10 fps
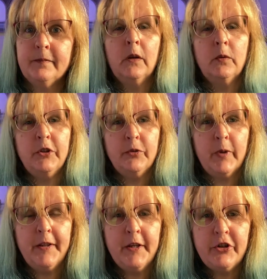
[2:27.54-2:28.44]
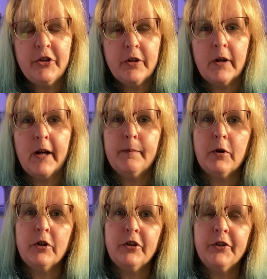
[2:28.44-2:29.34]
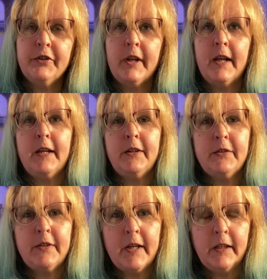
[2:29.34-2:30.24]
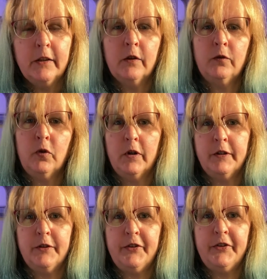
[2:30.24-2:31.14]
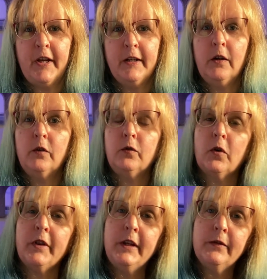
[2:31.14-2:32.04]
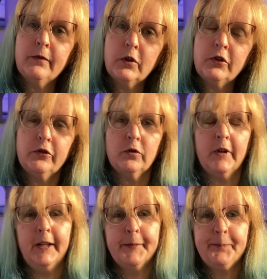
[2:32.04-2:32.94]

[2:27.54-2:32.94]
which is why this year I purchased a second four hundred set for the first tree,